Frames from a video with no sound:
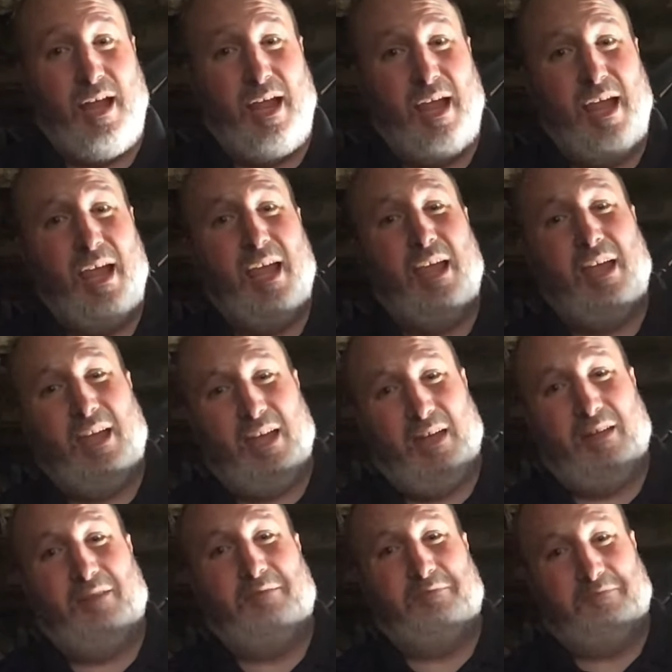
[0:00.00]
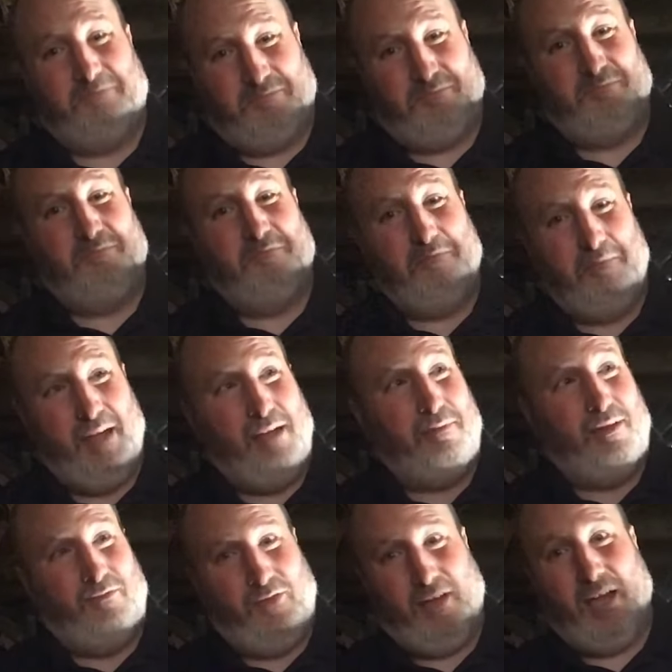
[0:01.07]
and
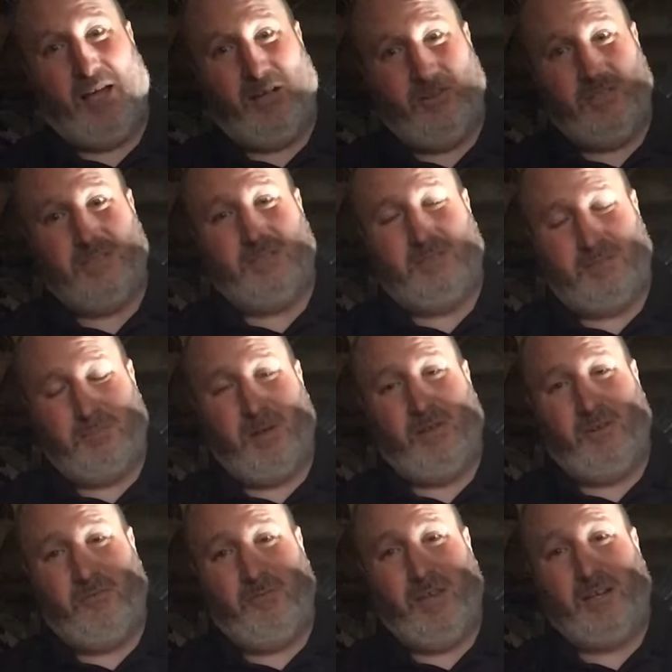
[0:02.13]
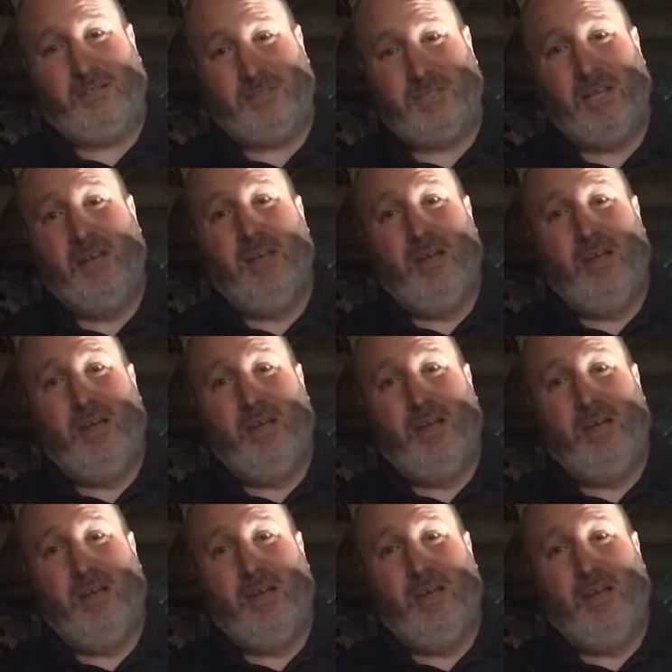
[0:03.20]
maybe if you got good small enough fingers,